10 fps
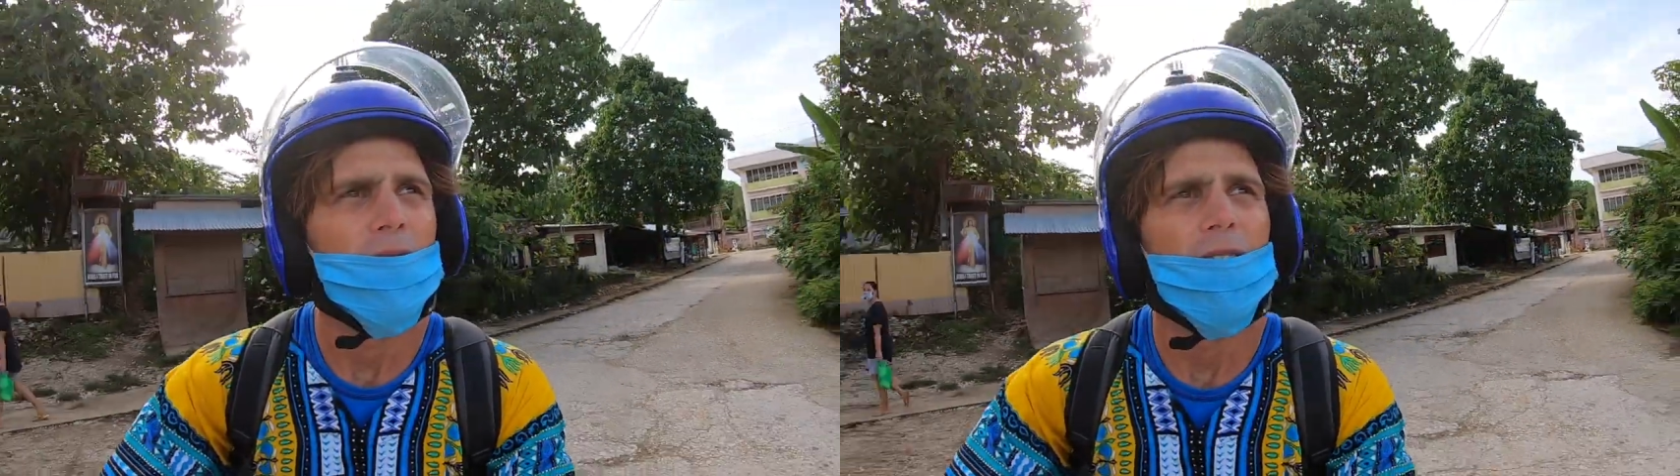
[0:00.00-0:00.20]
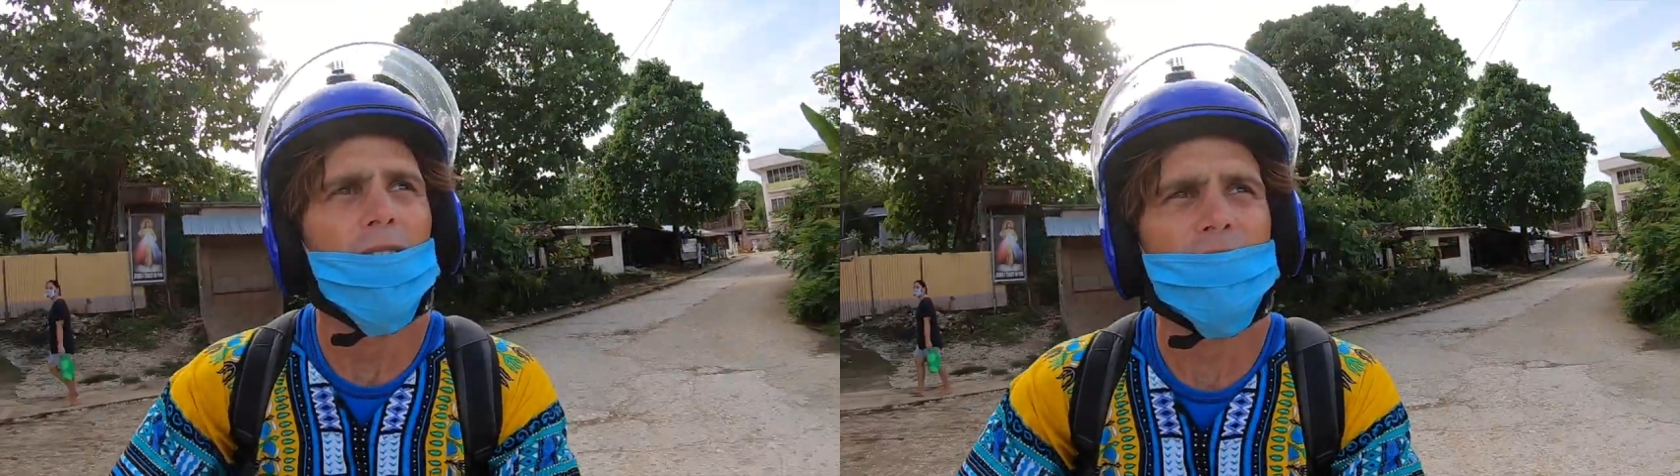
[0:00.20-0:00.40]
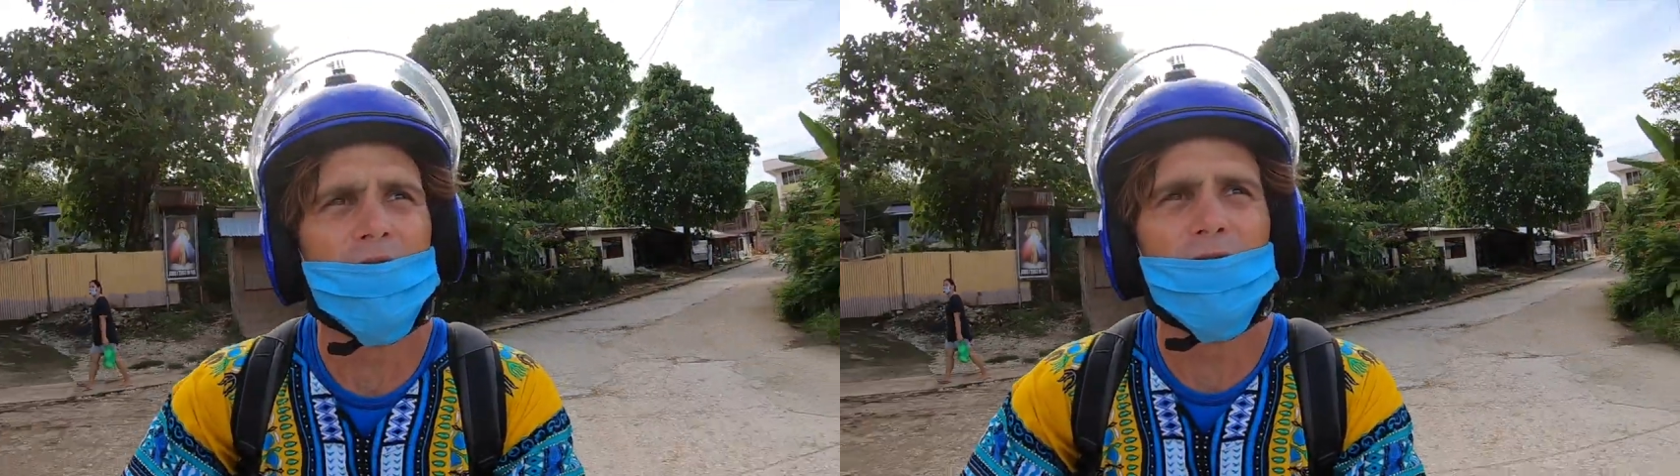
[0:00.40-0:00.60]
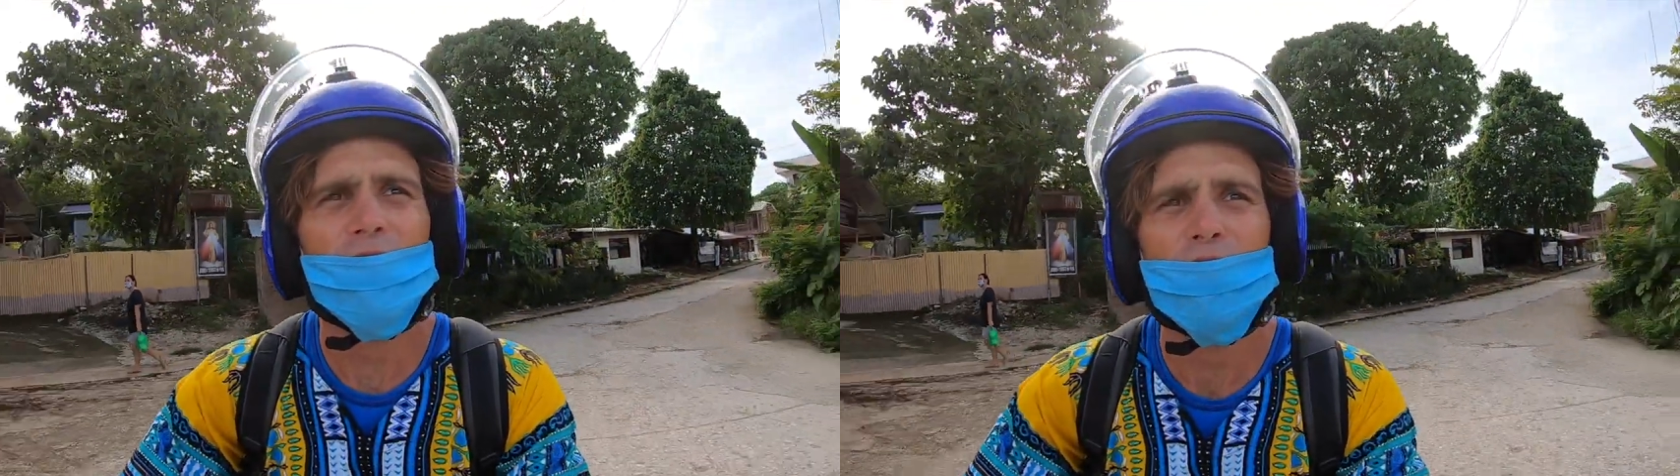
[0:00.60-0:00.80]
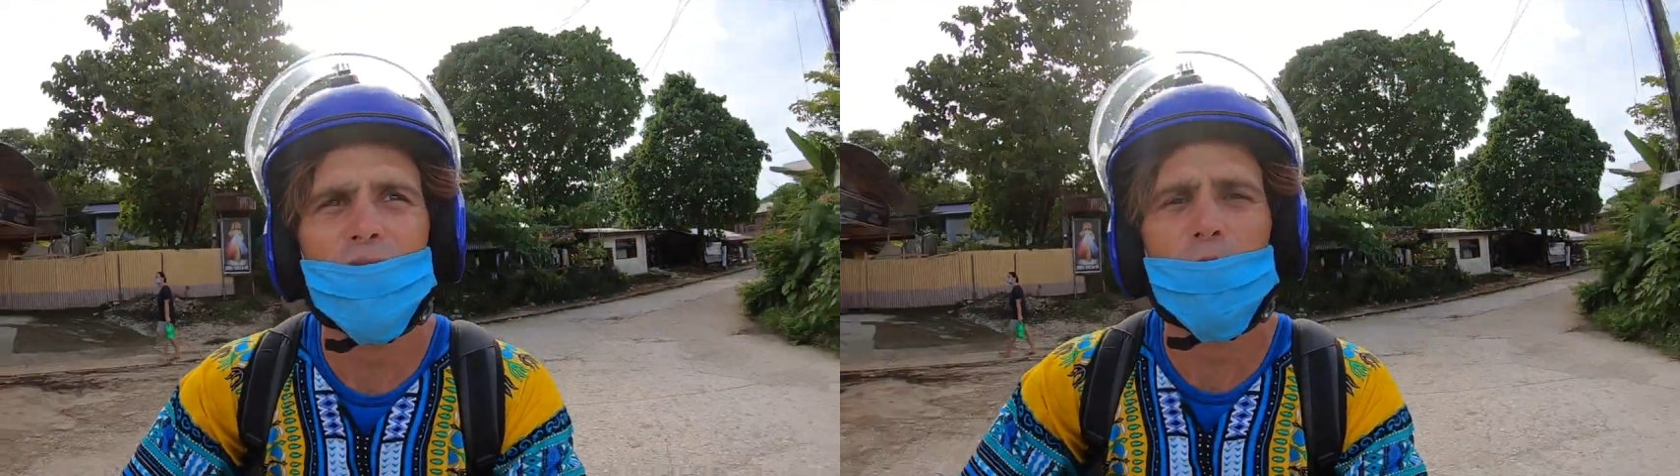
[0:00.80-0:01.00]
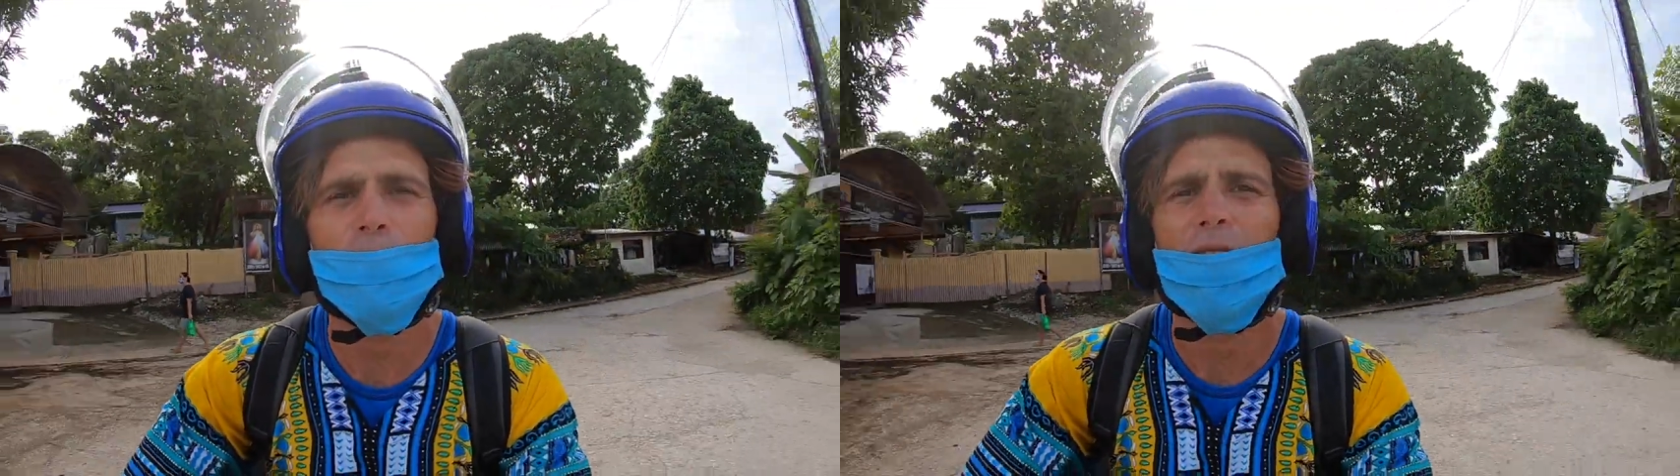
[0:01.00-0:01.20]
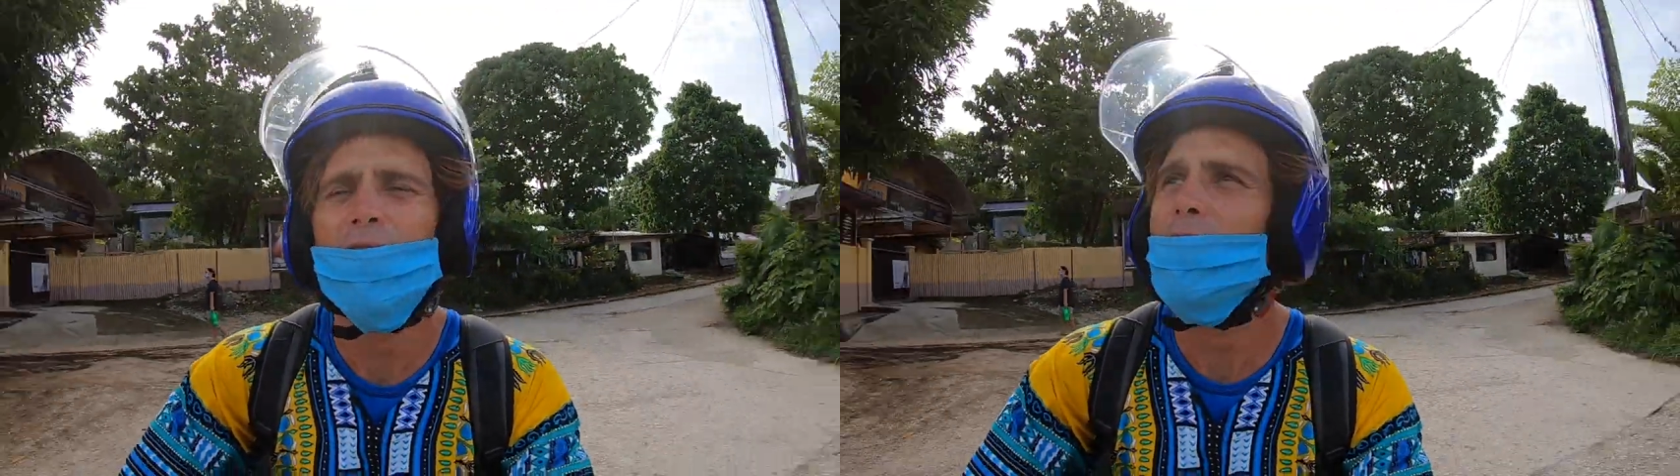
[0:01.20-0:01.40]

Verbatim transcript: I'm just gonna cruise around Baganga